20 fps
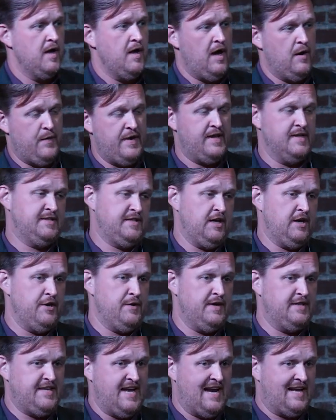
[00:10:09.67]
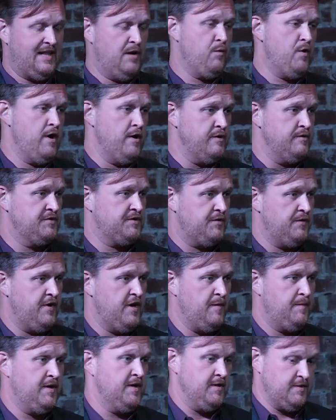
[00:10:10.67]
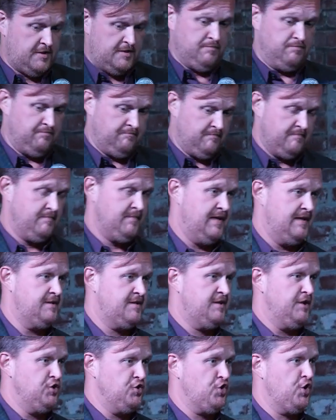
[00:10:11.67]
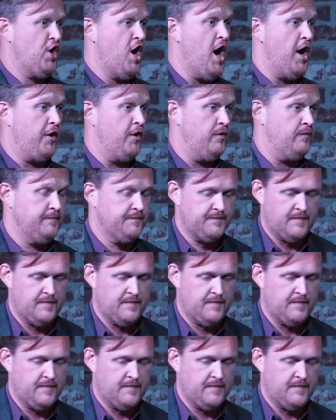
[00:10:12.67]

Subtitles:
And we can tell you exactly where you screwed up because it's in Chicago.